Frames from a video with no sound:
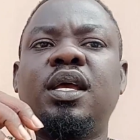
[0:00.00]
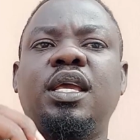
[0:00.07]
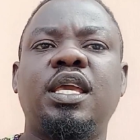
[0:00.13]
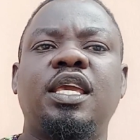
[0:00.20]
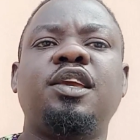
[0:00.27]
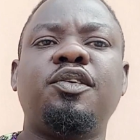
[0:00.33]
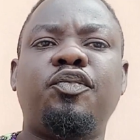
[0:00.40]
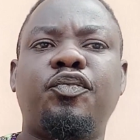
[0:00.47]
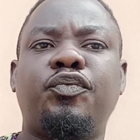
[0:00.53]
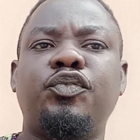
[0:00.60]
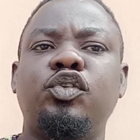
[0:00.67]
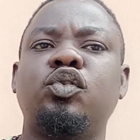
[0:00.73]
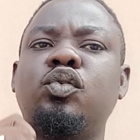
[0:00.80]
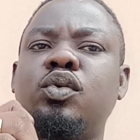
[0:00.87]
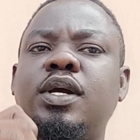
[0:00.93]
If
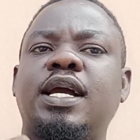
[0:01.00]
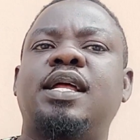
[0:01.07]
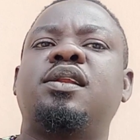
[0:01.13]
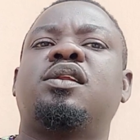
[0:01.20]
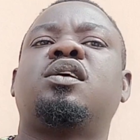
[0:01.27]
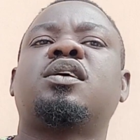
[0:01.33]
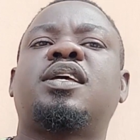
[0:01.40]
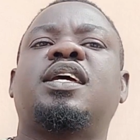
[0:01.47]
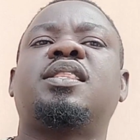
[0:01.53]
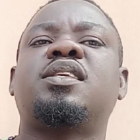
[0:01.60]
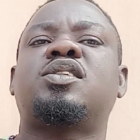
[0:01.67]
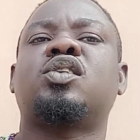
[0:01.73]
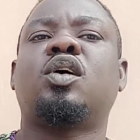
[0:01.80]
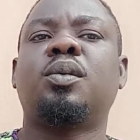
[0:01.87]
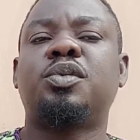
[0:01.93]
you cannot get
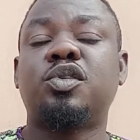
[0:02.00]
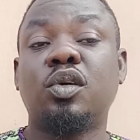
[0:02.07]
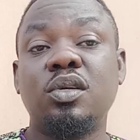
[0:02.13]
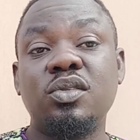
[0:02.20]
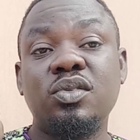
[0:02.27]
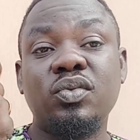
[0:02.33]
these options,